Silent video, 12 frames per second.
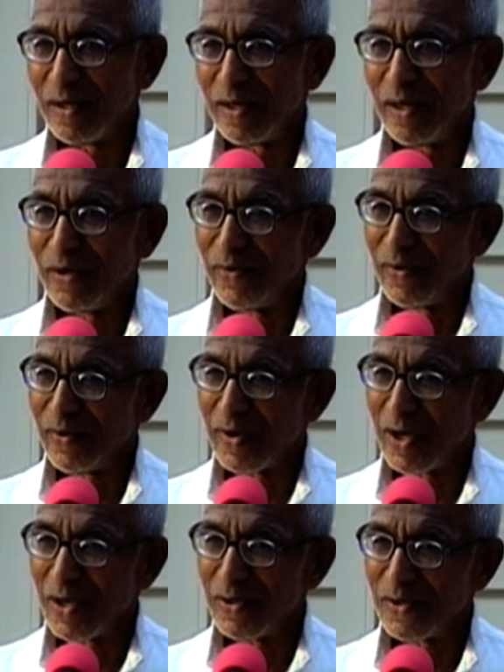If you
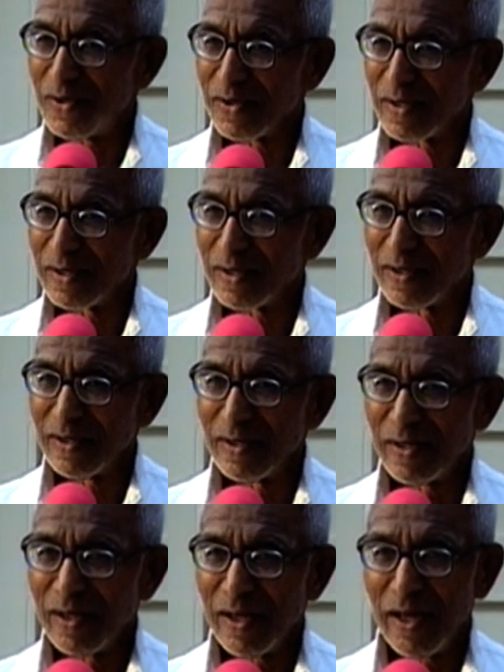want,
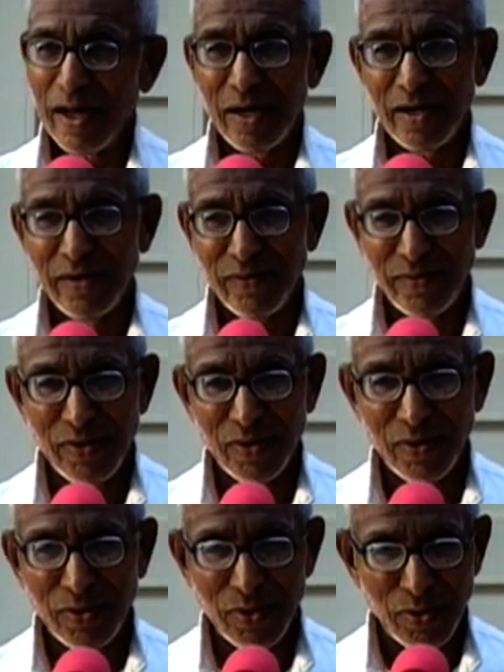and if
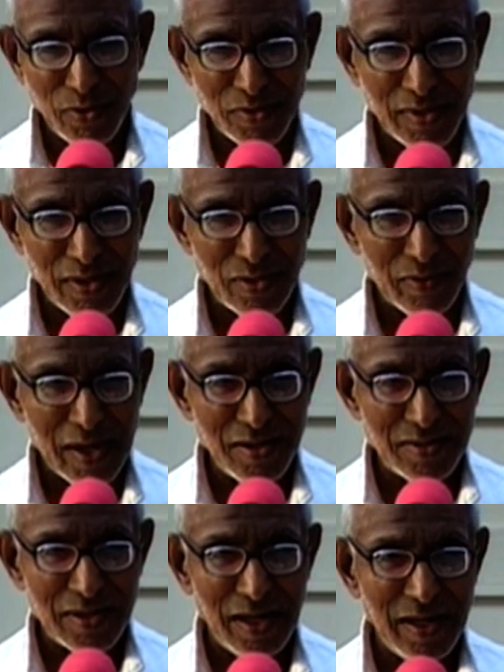you use it
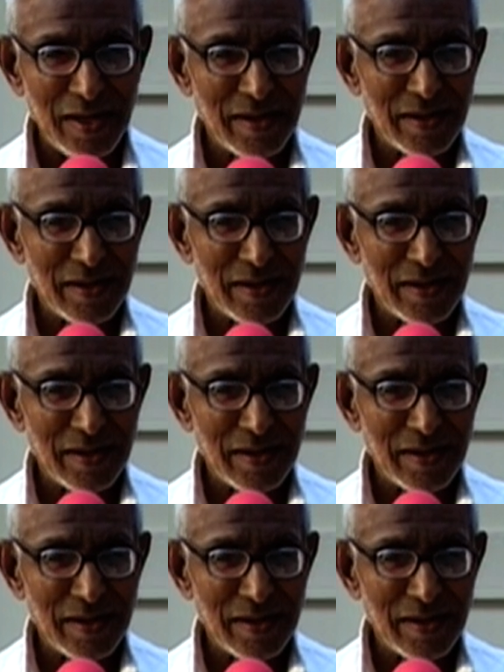wisely,